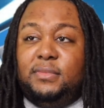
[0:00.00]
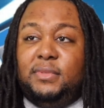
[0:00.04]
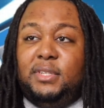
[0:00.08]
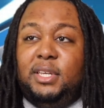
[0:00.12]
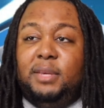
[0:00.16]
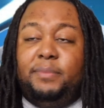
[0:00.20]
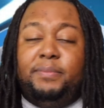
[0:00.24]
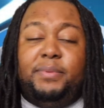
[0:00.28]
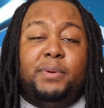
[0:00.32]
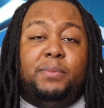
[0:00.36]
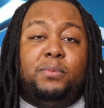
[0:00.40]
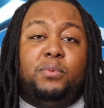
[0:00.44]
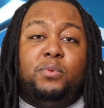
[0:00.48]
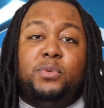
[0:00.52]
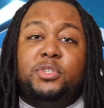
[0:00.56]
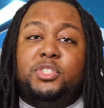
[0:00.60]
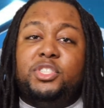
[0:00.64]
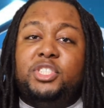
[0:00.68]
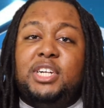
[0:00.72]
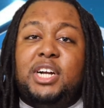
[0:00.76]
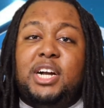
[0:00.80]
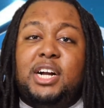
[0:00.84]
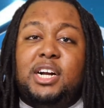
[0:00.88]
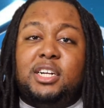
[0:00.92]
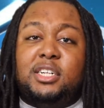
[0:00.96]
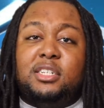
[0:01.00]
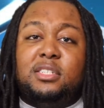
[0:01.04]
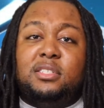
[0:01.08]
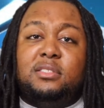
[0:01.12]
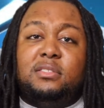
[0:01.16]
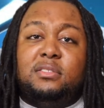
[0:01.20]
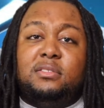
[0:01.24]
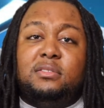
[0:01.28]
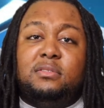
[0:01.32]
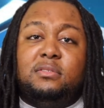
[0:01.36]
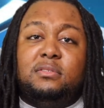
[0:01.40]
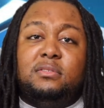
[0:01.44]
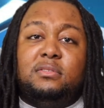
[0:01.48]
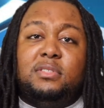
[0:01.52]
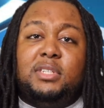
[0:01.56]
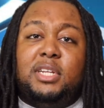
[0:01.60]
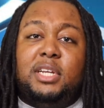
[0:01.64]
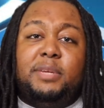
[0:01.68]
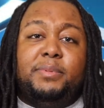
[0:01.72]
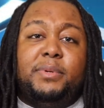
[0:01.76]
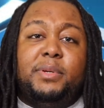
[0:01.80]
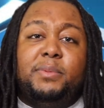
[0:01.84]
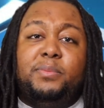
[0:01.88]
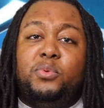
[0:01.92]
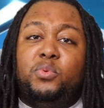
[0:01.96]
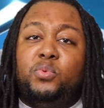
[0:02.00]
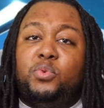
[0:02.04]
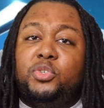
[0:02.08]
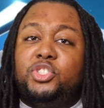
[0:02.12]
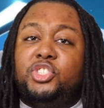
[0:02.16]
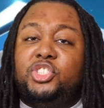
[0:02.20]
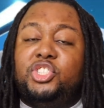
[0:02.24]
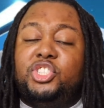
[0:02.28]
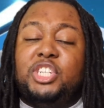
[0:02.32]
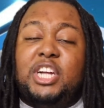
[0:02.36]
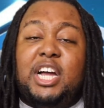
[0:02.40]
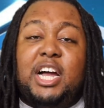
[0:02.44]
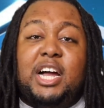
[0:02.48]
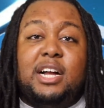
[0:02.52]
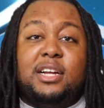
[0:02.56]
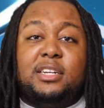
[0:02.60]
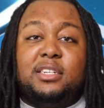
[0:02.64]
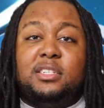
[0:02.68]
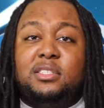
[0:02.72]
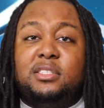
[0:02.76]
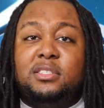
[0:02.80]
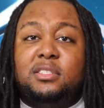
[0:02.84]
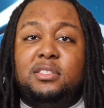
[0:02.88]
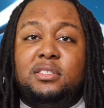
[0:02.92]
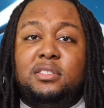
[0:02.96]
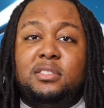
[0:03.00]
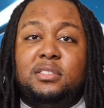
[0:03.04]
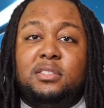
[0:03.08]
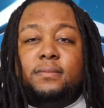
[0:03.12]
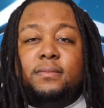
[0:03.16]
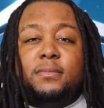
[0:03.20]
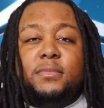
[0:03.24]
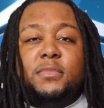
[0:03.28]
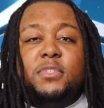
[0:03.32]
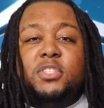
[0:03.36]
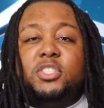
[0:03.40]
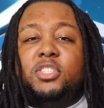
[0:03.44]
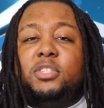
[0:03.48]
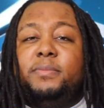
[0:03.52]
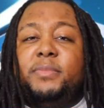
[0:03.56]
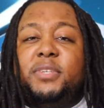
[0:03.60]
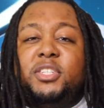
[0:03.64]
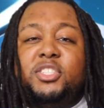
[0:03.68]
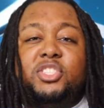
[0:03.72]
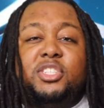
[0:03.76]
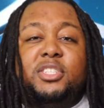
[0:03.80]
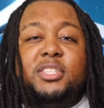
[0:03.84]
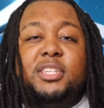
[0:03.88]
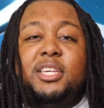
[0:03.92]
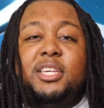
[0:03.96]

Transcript: And people were shocked. Like, people were shocked. She mentioned